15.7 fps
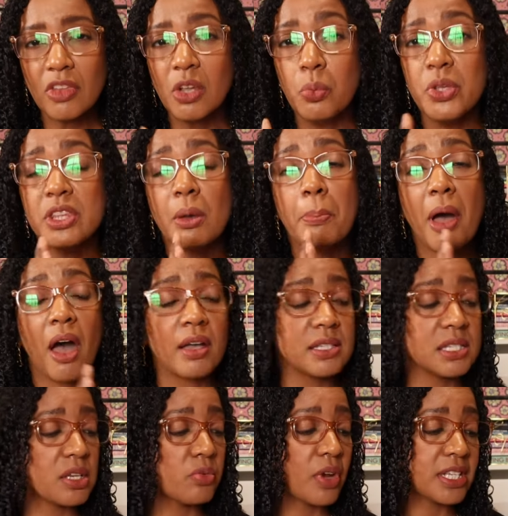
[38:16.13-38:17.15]
With
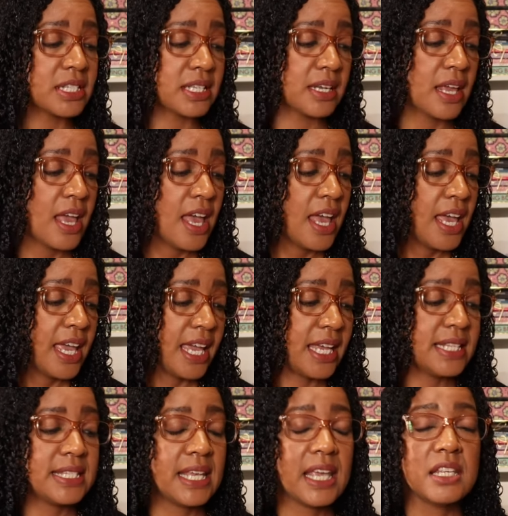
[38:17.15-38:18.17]
epoxy resin,
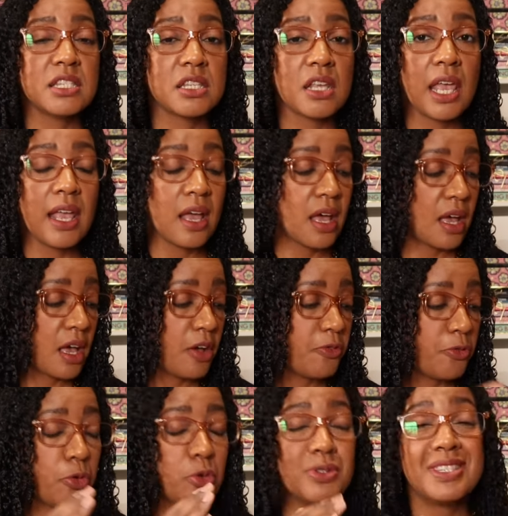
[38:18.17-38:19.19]
it takes uh, a
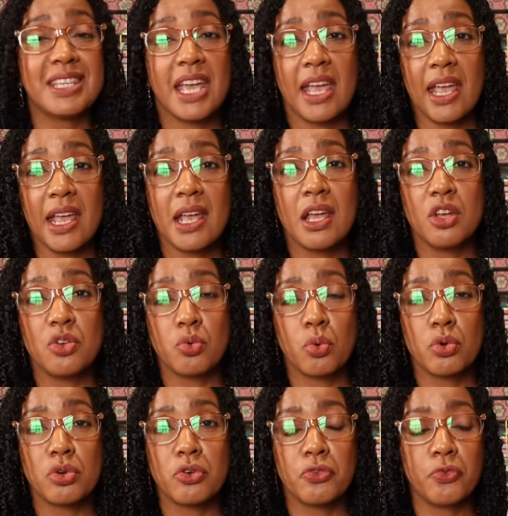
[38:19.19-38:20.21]
full day in
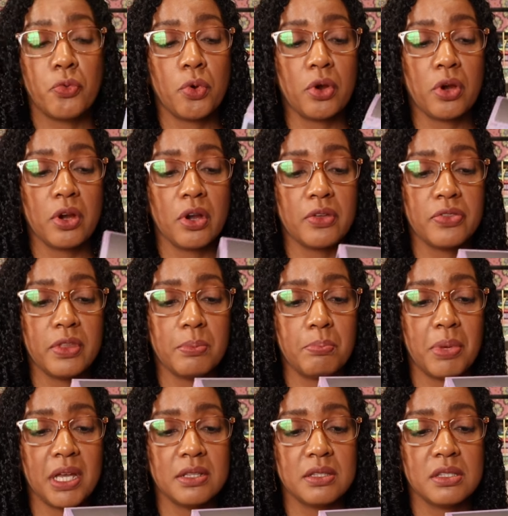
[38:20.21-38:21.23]
order for the
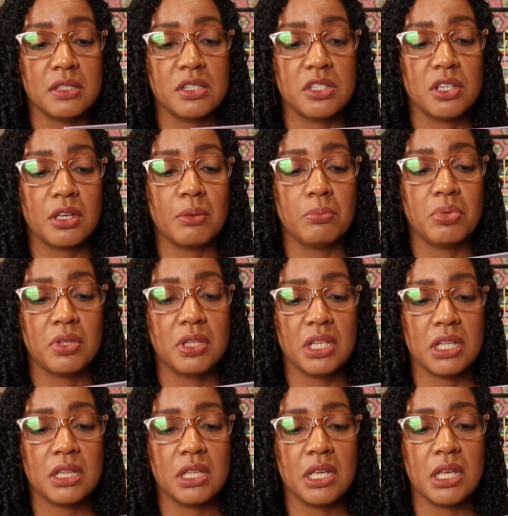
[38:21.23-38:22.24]
buttons to
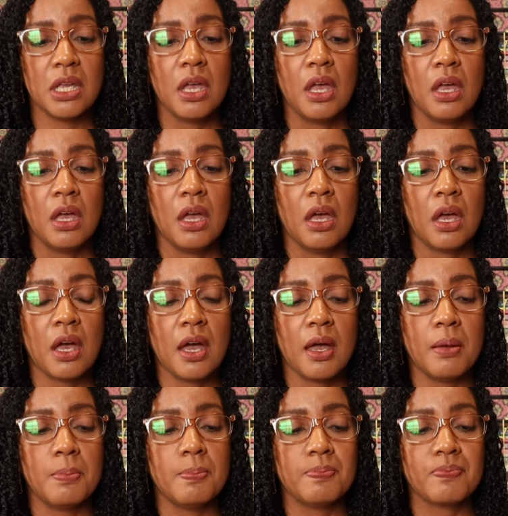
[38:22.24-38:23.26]
completely
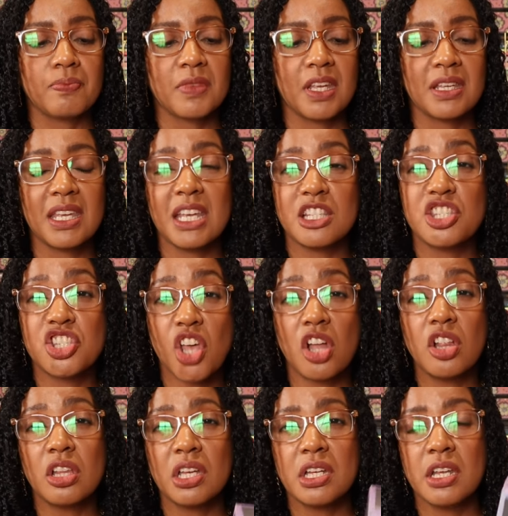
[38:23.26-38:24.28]
um, get
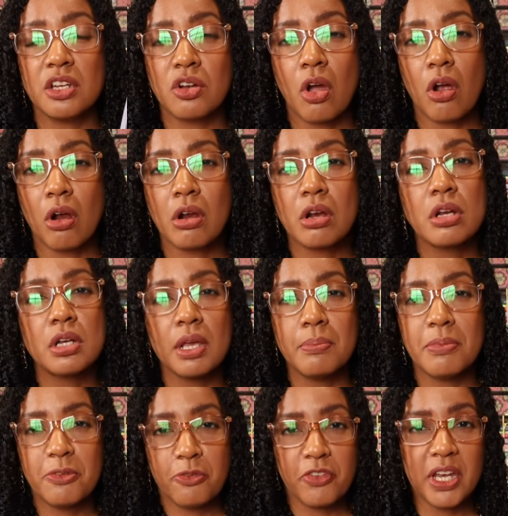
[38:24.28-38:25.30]
solid and hard
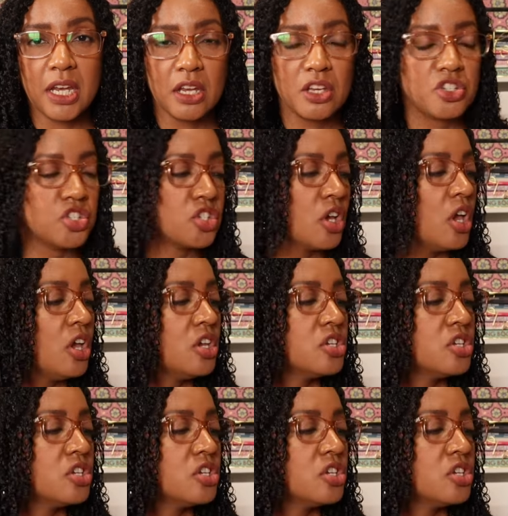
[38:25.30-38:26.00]
and be finished.